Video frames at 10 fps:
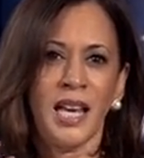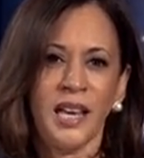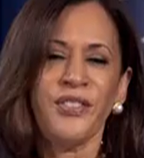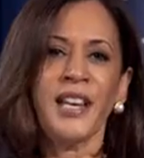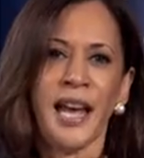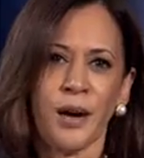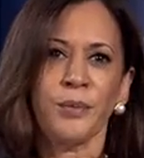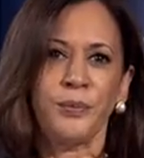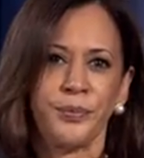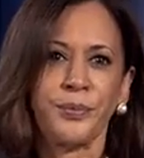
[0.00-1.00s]
Even
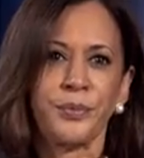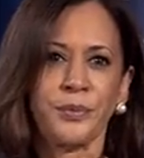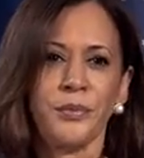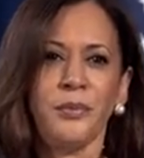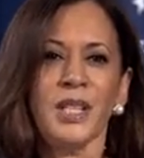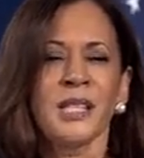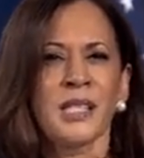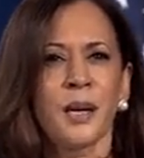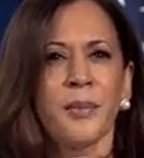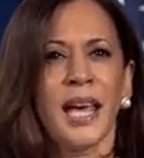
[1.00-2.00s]
now,
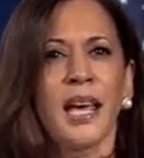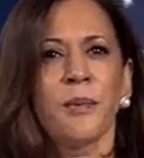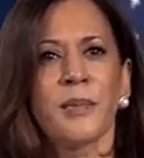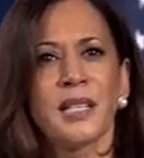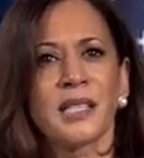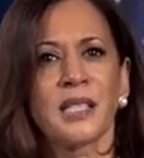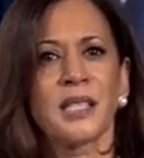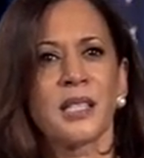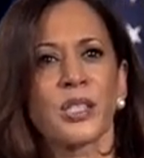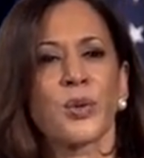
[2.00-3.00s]
some 8 months
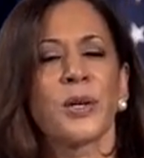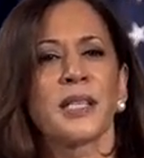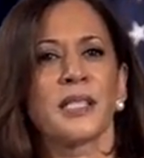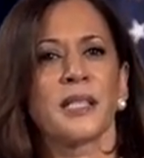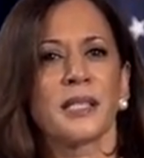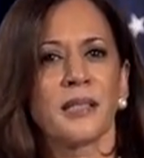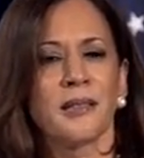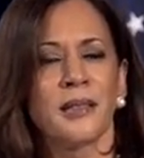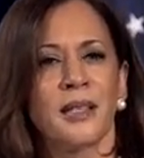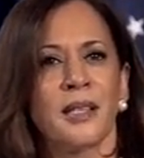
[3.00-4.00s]
into this crisis,
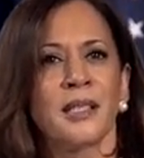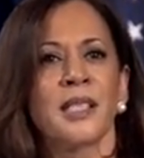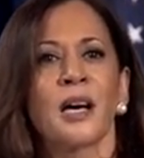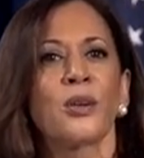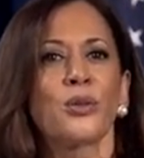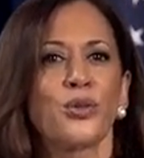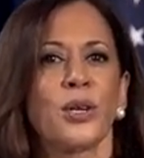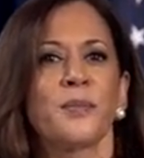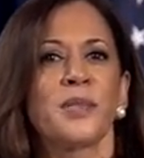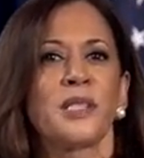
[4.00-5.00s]
Donald
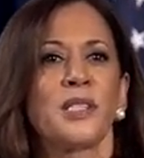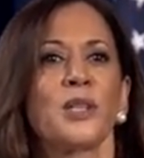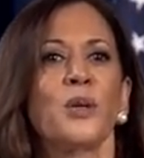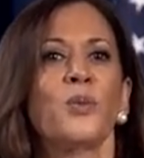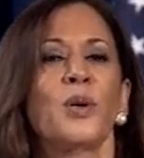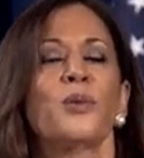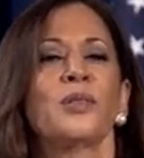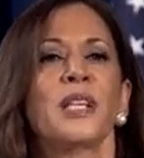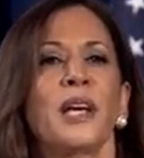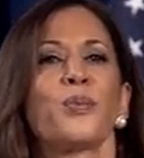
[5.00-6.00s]
Trump still
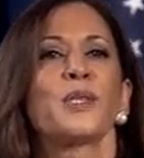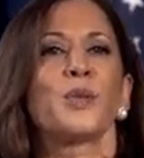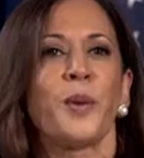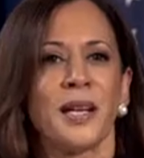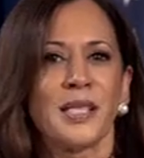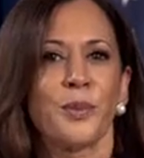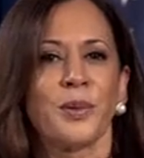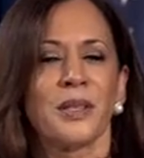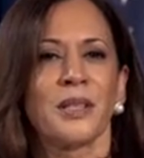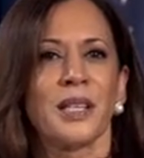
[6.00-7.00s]
won't take
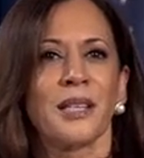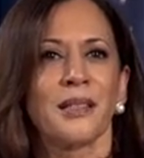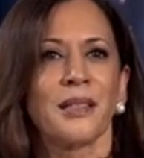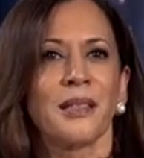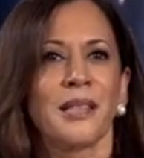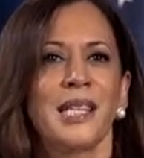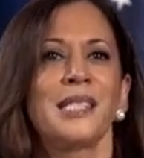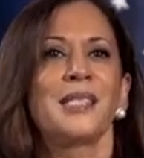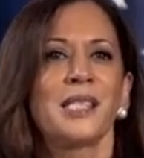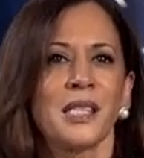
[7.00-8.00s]
responsibility. He
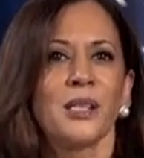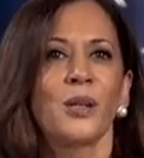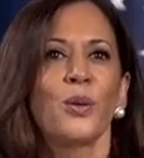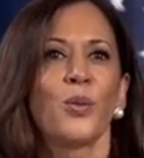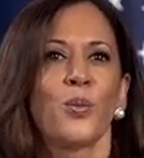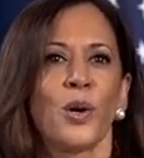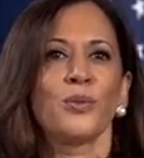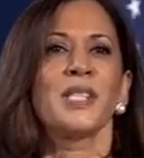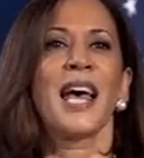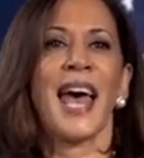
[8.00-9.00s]
still
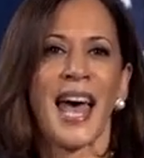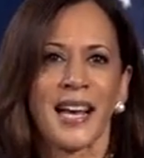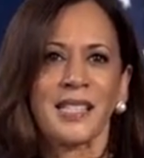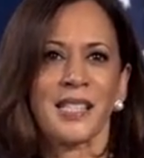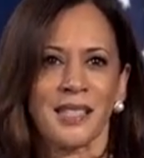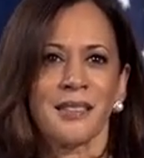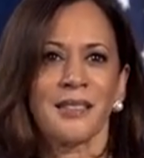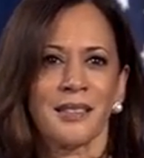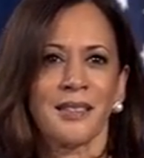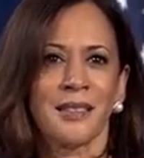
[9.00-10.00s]
won't act.
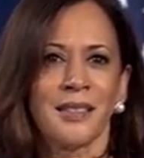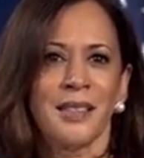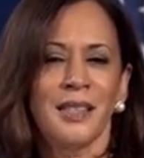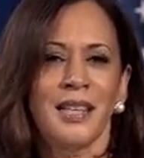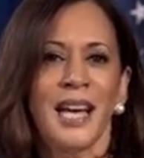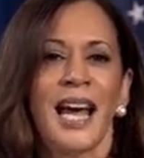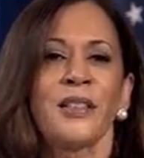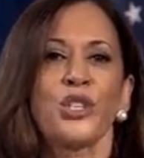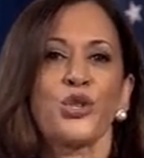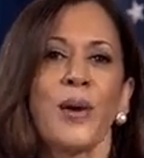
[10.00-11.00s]

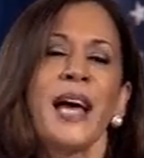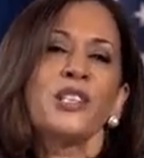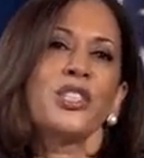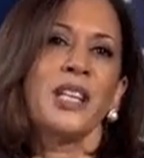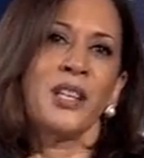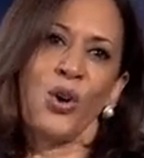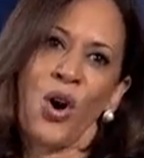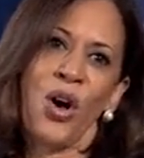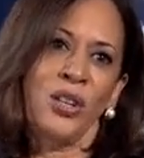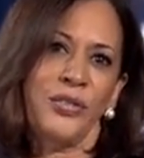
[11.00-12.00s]
And the tragedy in
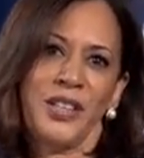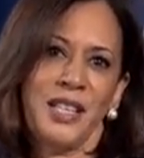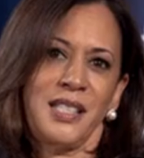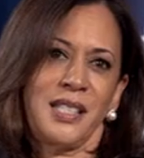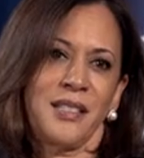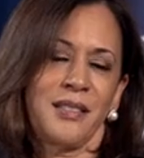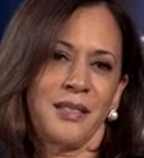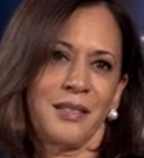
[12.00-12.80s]
all of this